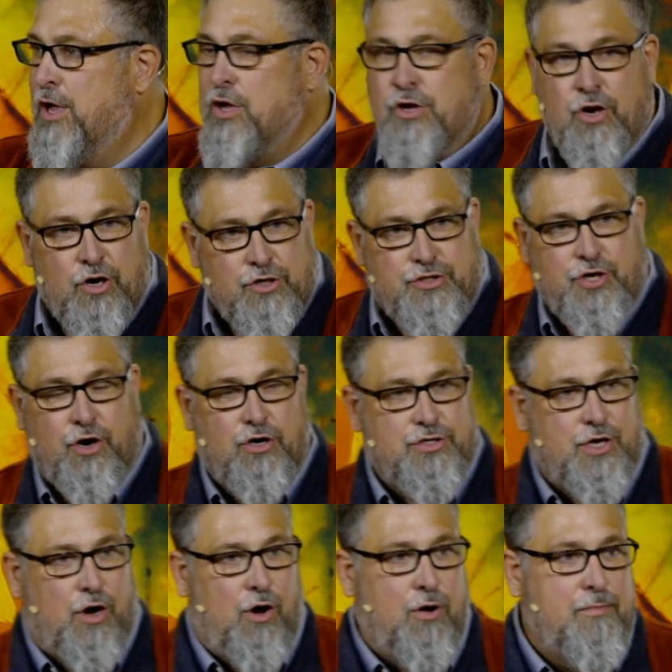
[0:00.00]
your church
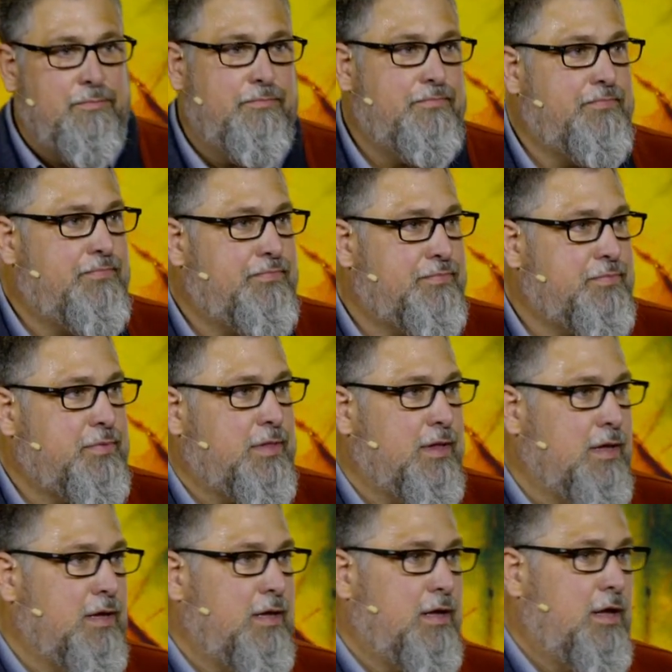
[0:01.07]
home,
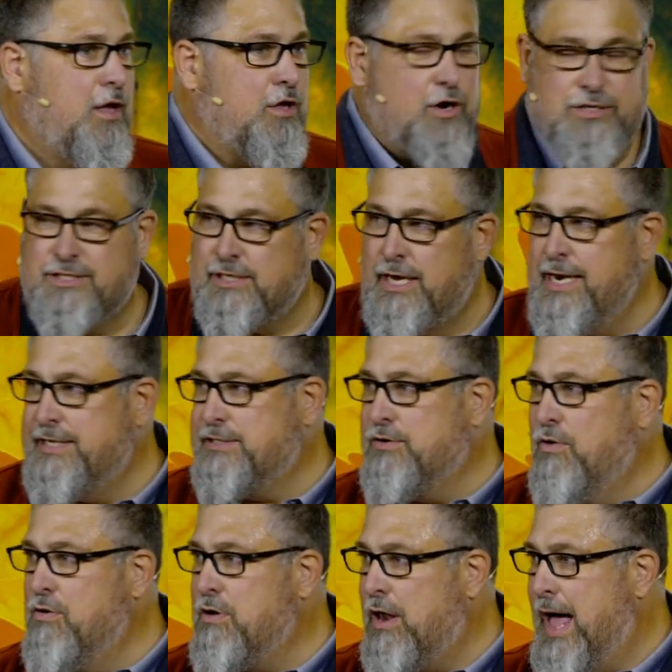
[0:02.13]
your Sunday
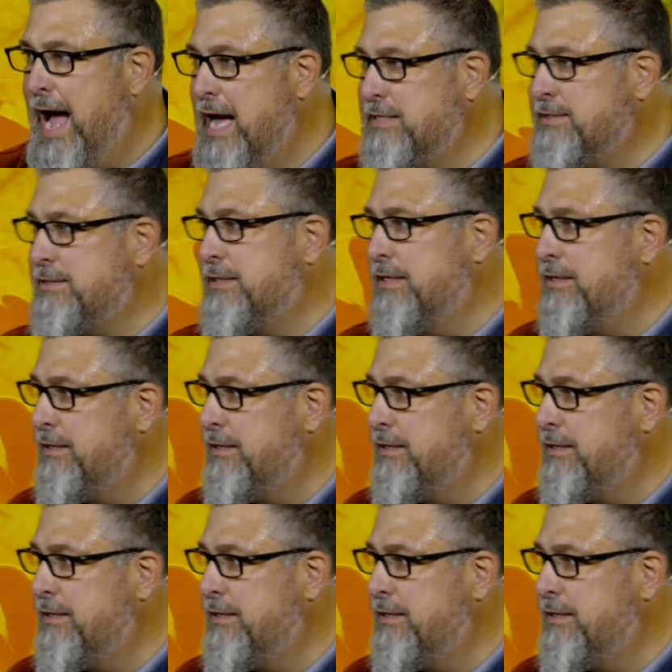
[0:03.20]
school class,